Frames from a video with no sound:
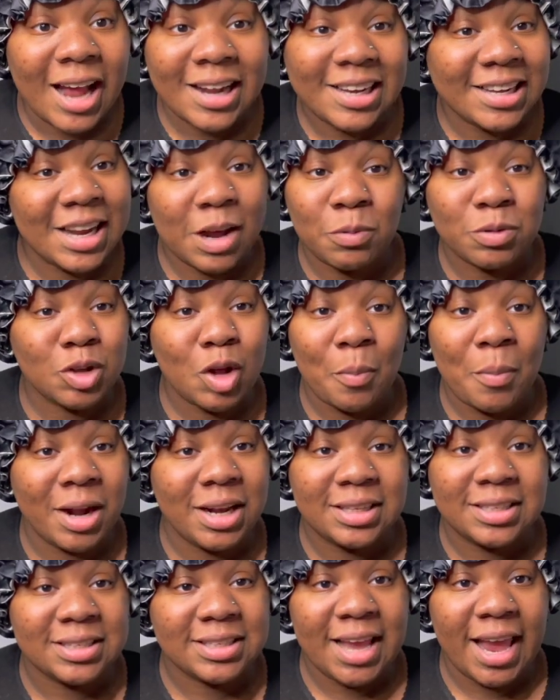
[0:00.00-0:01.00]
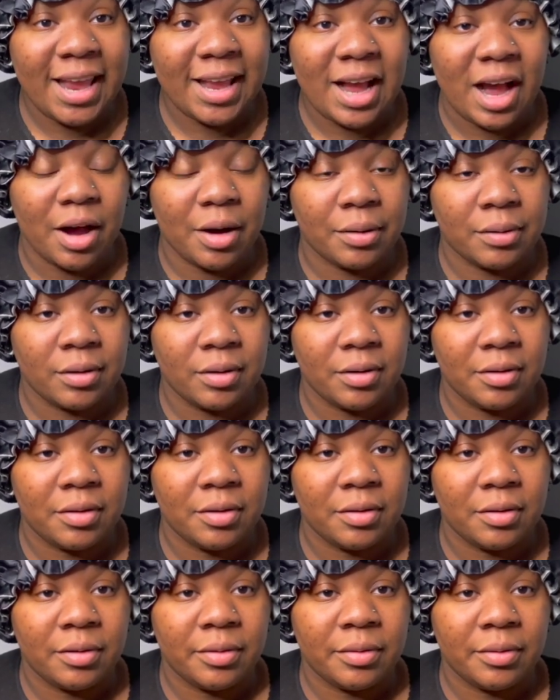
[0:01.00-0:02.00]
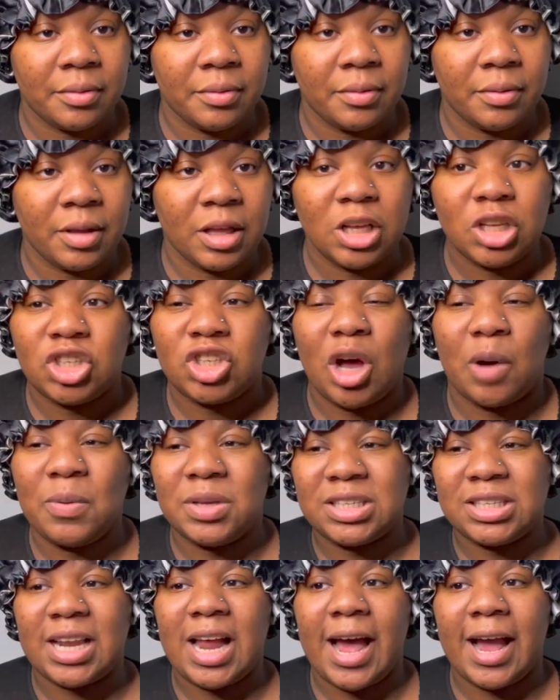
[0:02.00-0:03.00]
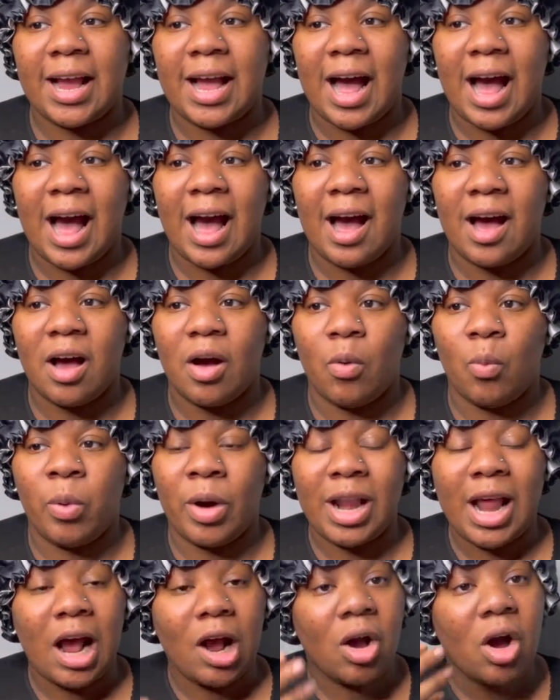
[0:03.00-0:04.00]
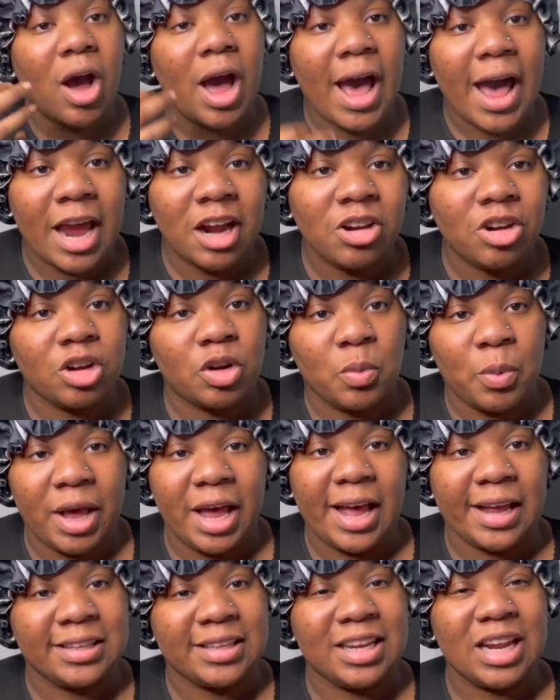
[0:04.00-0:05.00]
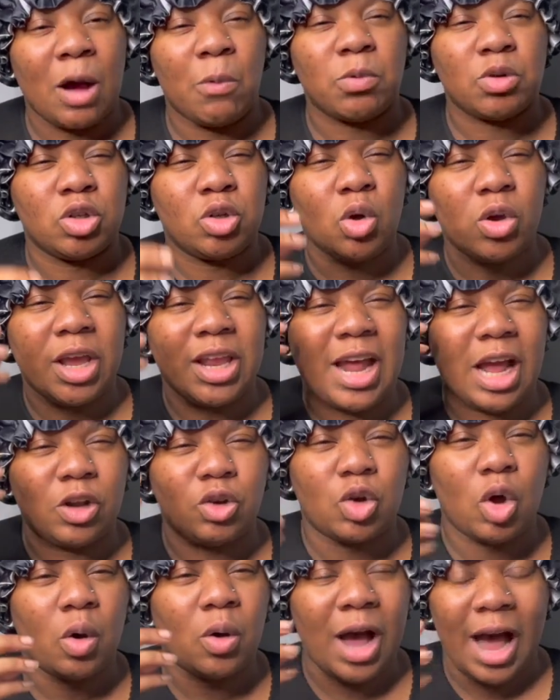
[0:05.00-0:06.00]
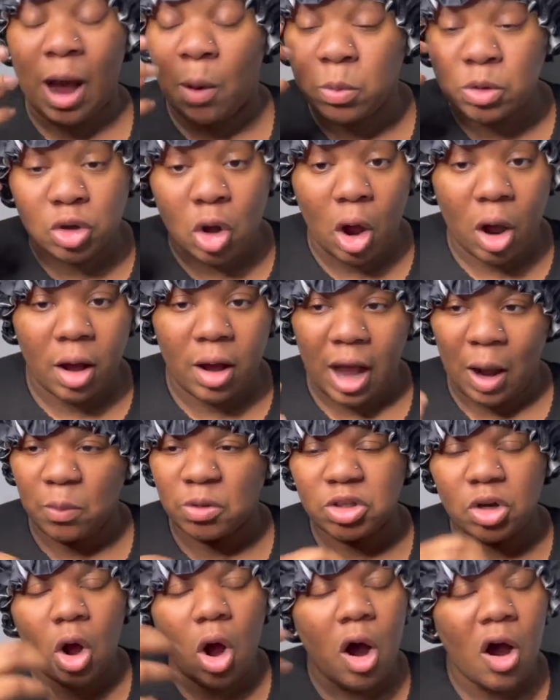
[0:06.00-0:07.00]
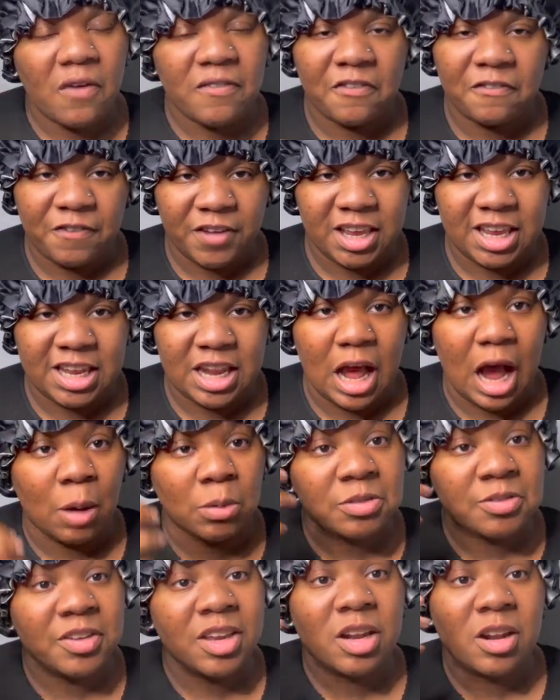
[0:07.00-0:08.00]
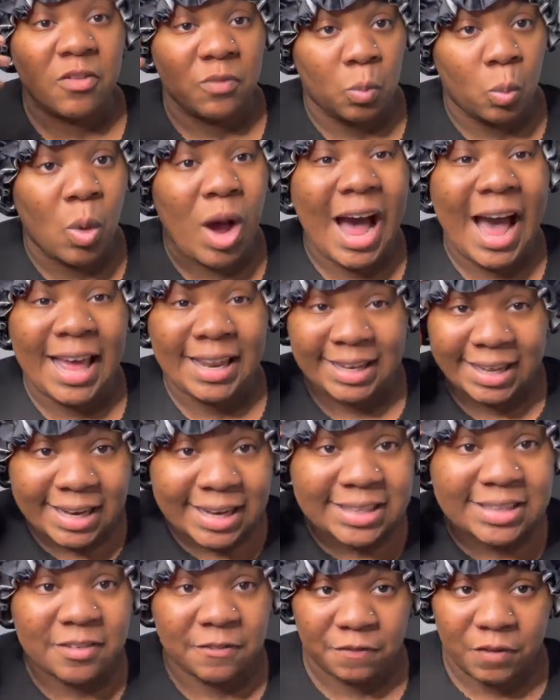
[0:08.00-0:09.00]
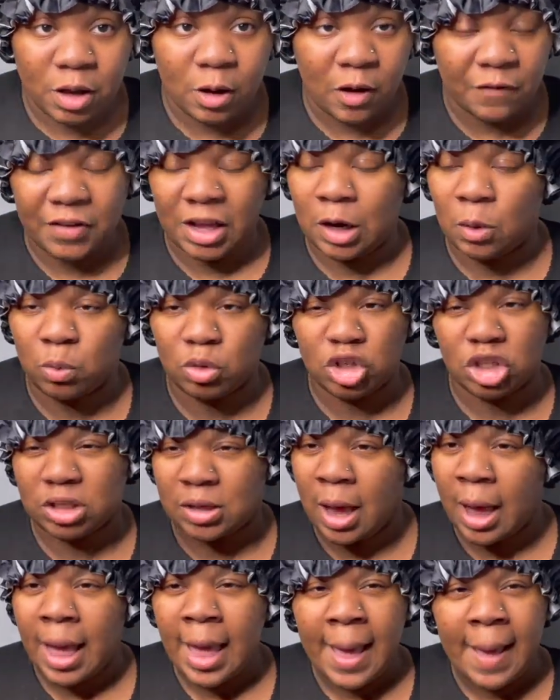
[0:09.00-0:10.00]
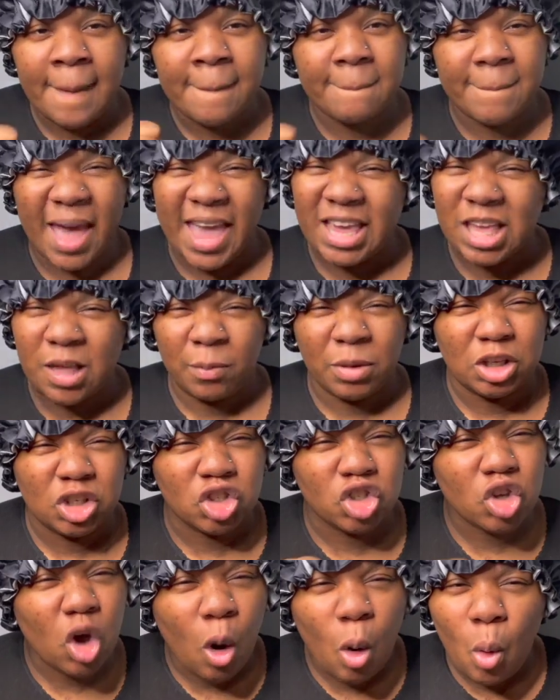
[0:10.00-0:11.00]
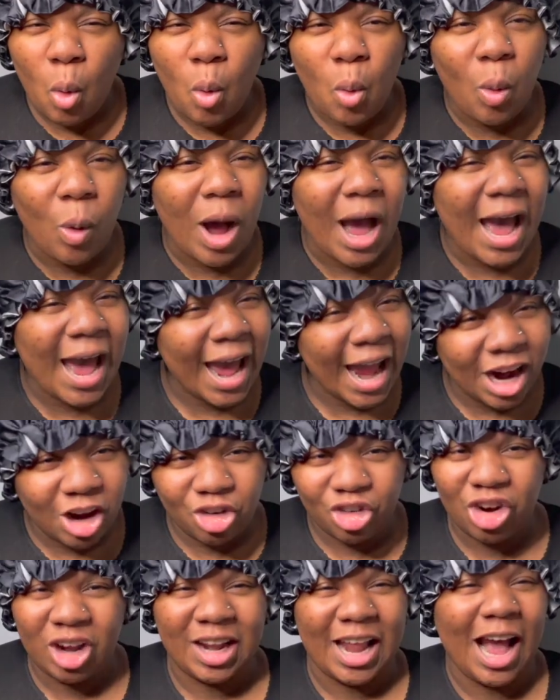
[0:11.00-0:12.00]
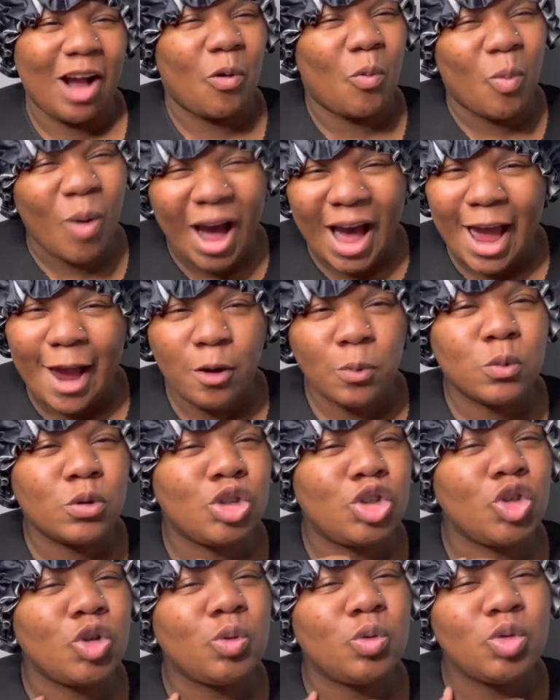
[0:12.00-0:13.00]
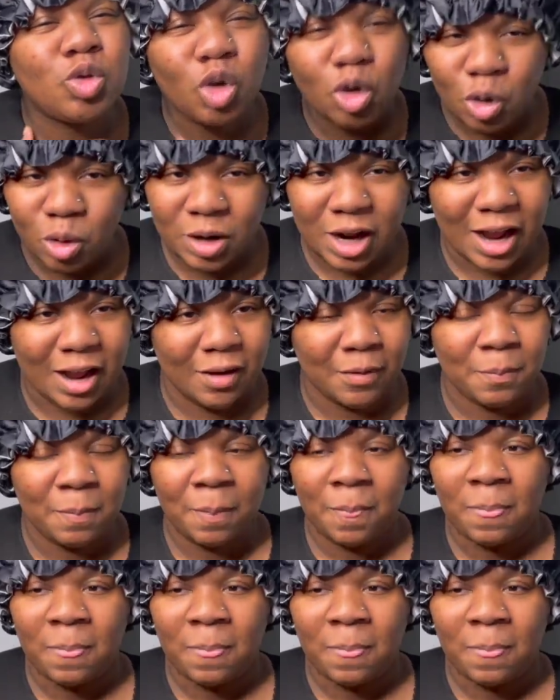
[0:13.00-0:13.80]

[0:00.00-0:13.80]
There was no money to take out. So it's like, when I got angry the way I did, I was looking at I wasn't overthinking it. I was thinking of what I needed to think of, and it was just making me so angry. Like, why would you do that?